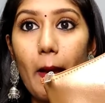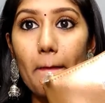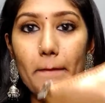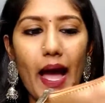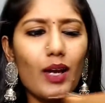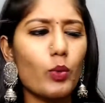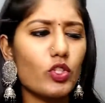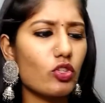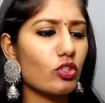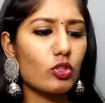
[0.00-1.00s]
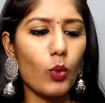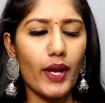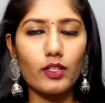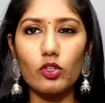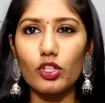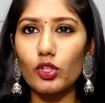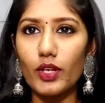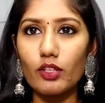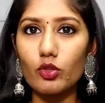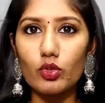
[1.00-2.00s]
bag, which looks quite good. You
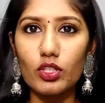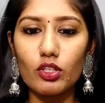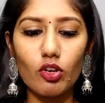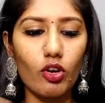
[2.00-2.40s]
can use it